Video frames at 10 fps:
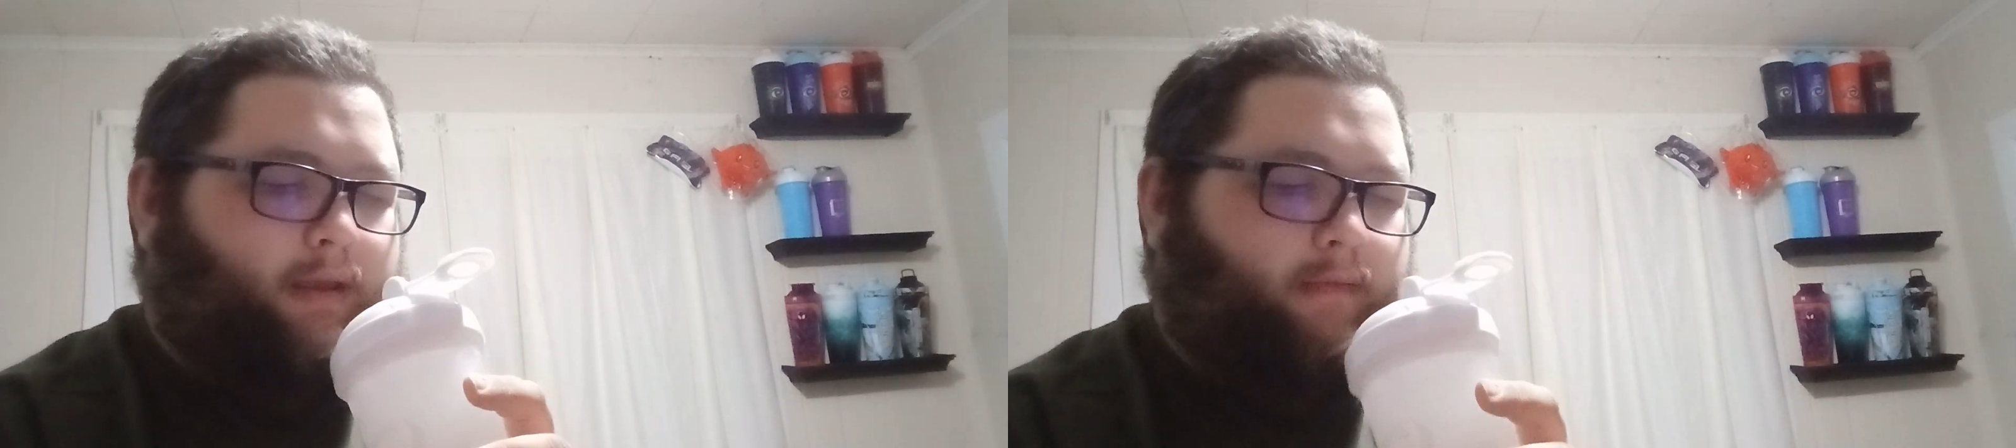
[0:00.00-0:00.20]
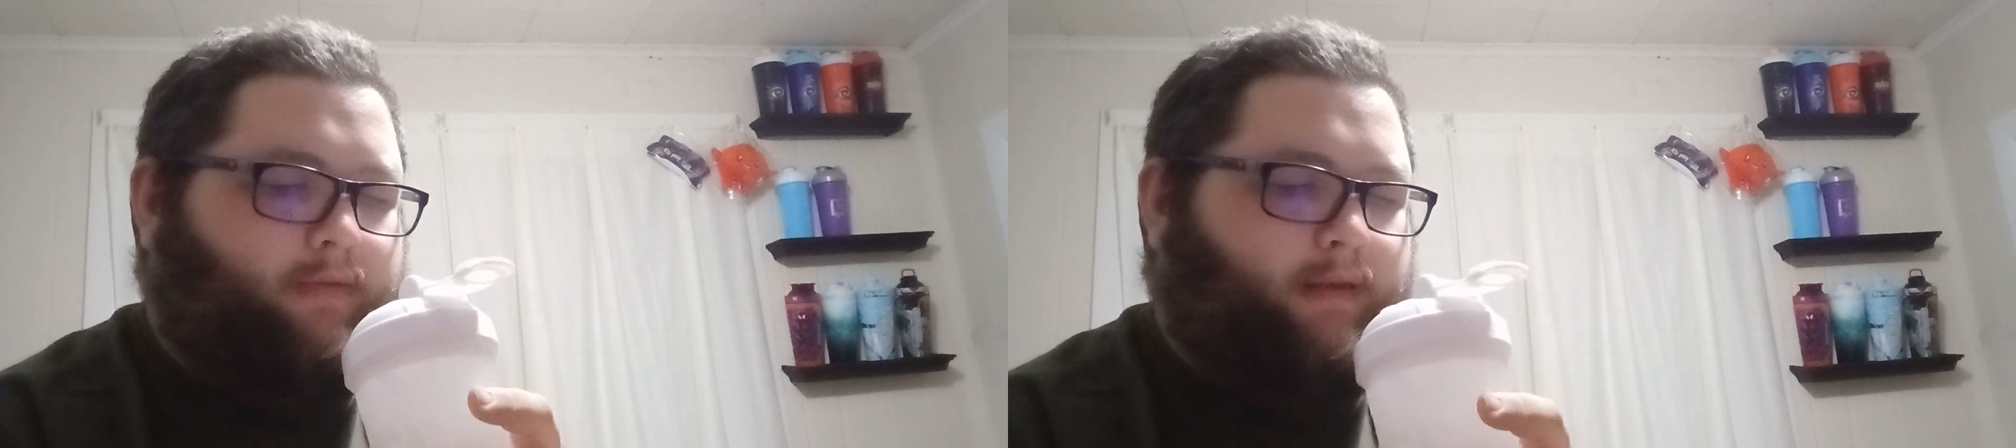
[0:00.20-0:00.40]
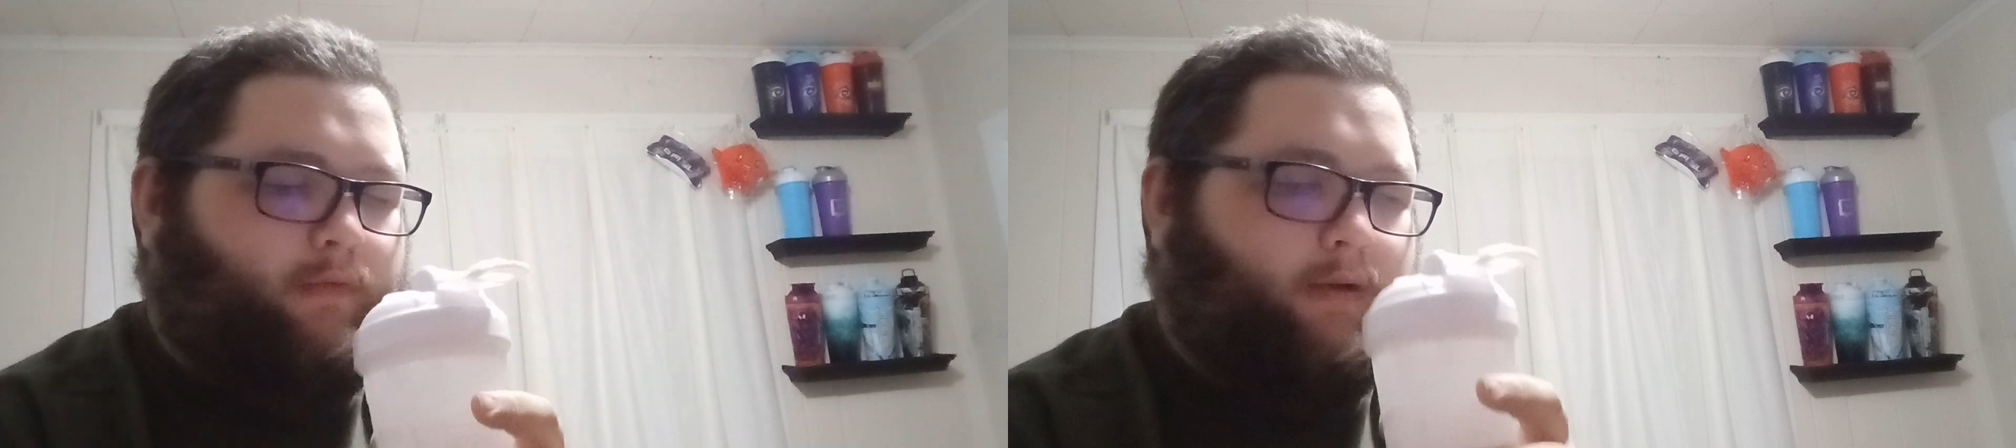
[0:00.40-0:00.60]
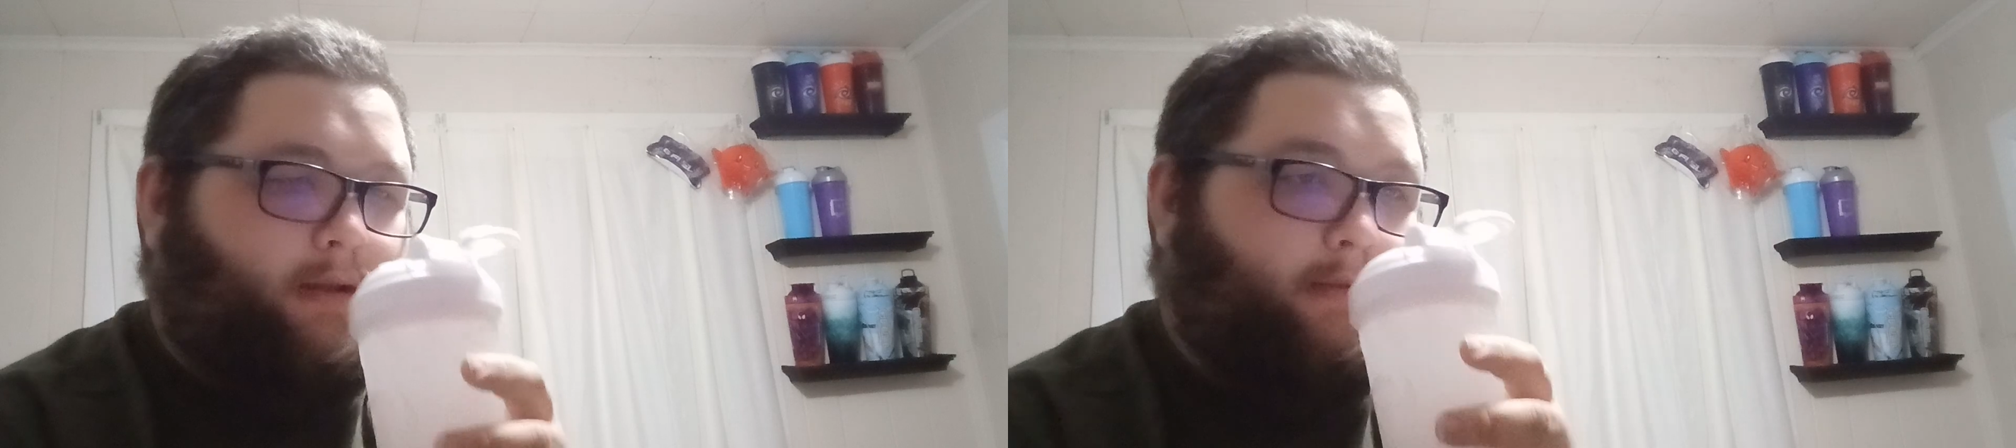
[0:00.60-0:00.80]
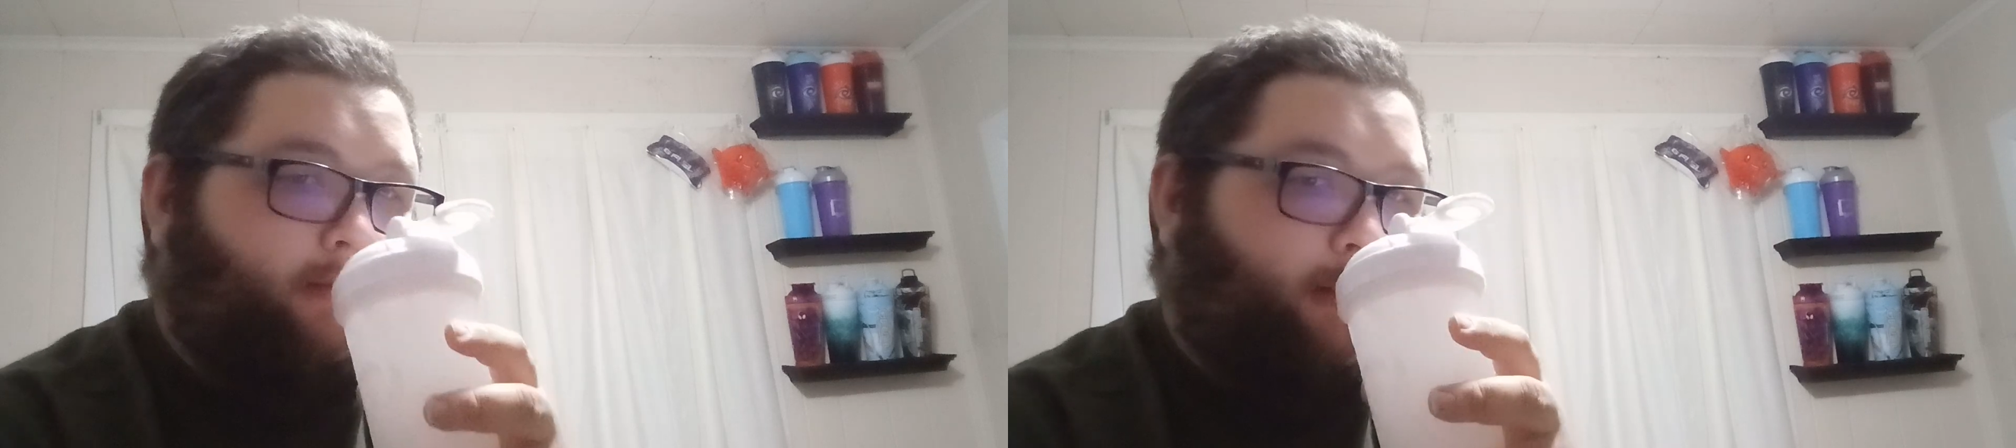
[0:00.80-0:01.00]
give this one
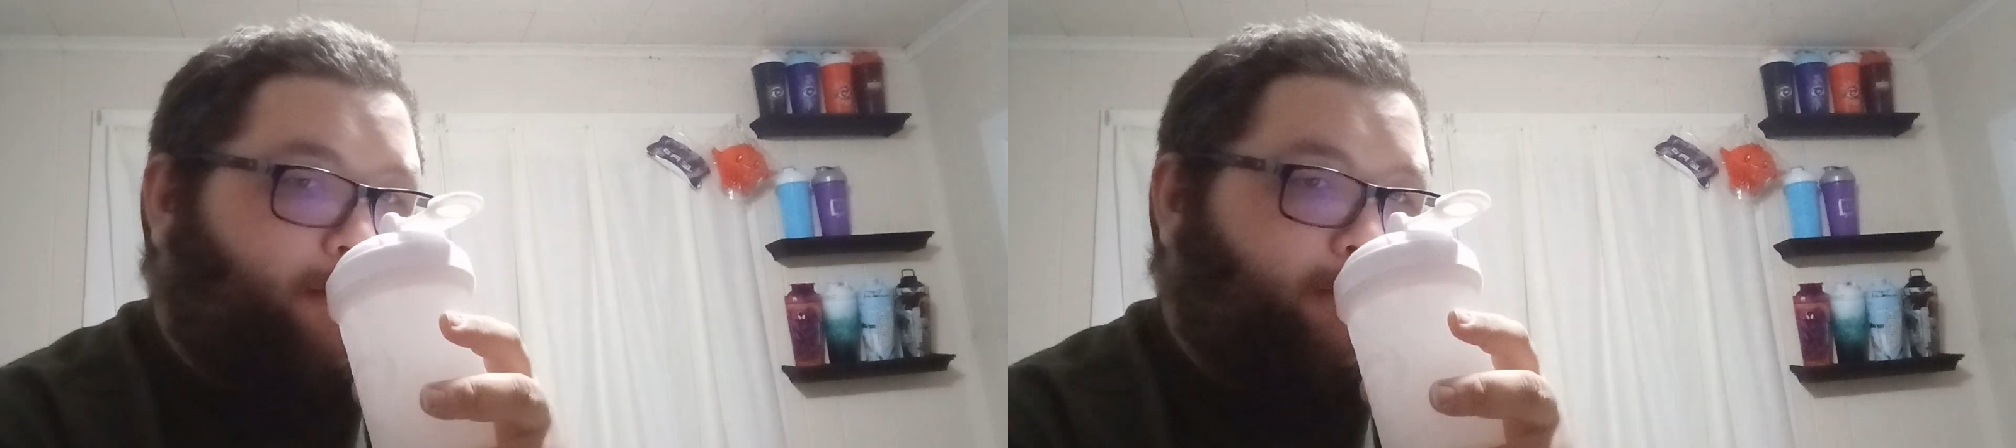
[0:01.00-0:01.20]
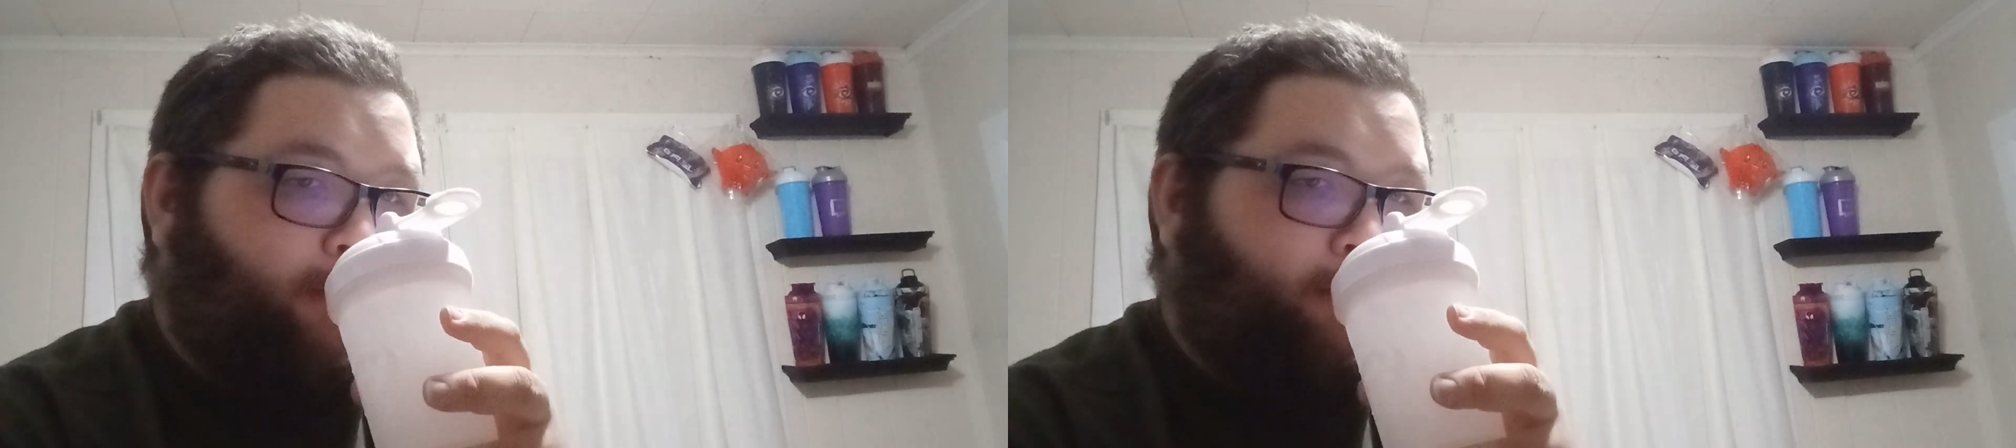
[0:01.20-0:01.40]
a sip